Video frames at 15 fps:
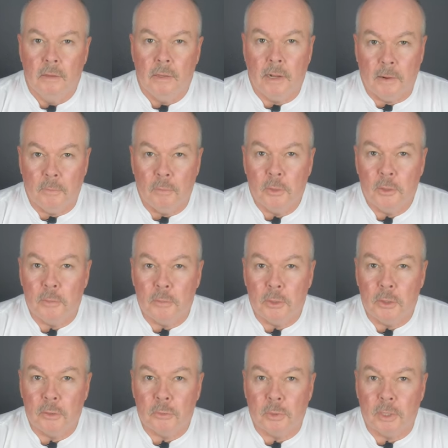G'day and welcome to
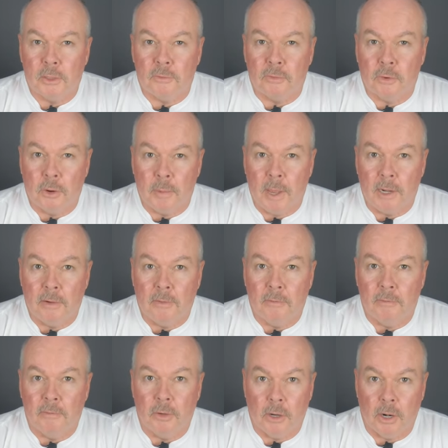this week's FriBaT,
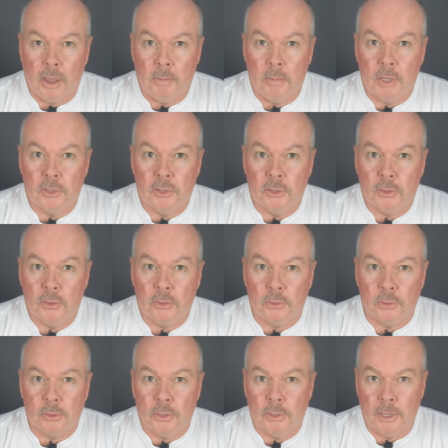Friday Beers and
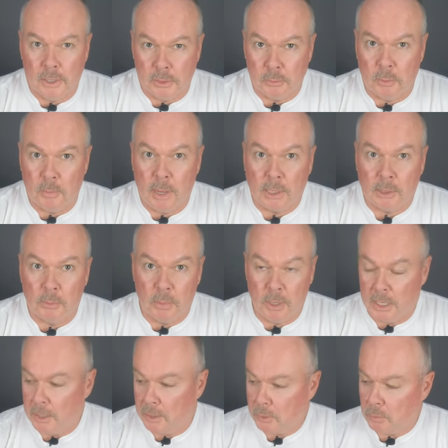Tools. Yes, we're back to
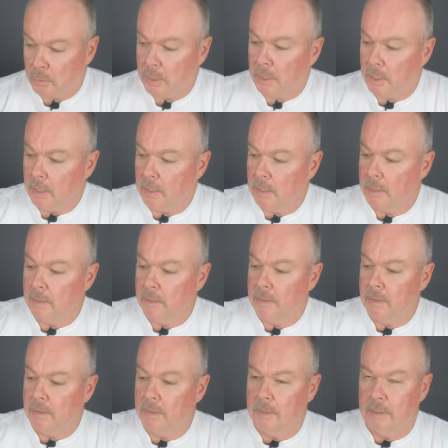beer this week.
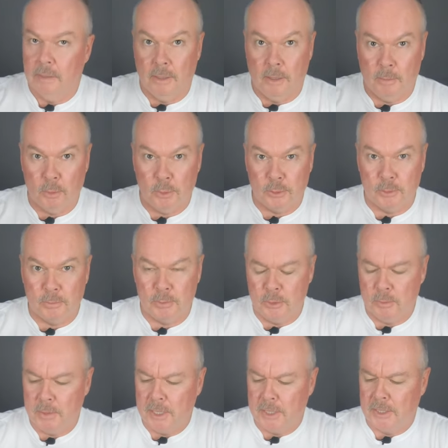I bought some
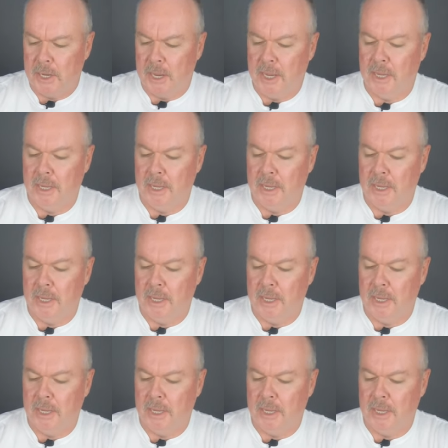new beers.